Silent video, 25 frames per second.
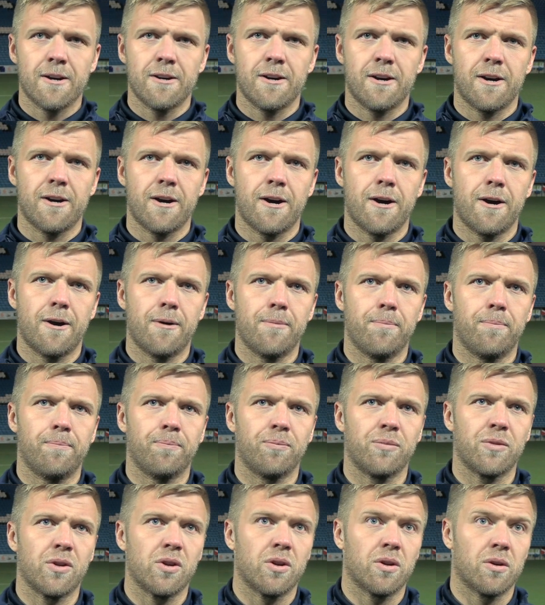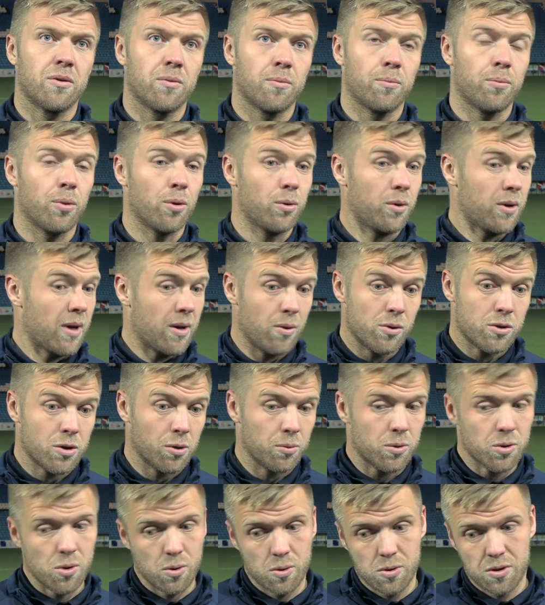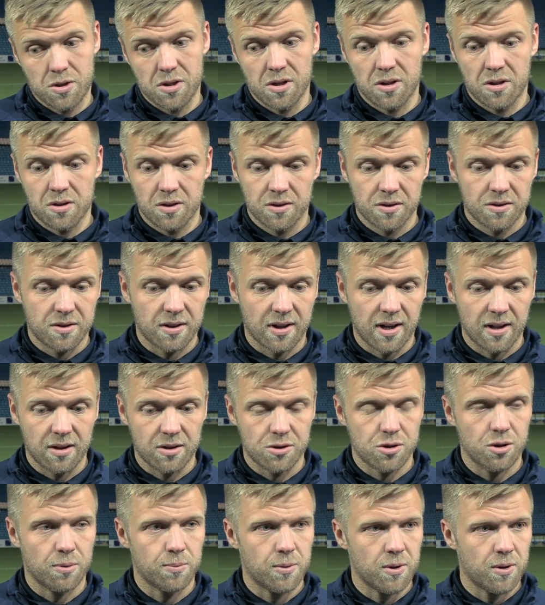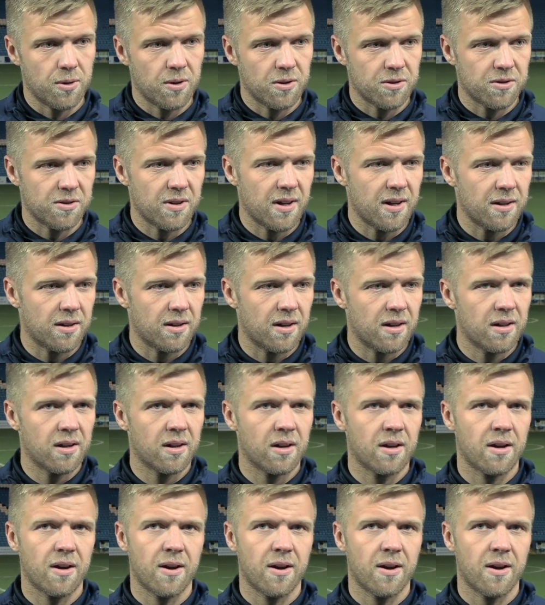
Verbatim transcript: Um, but now it's up to us to, to get the job done on Saturday.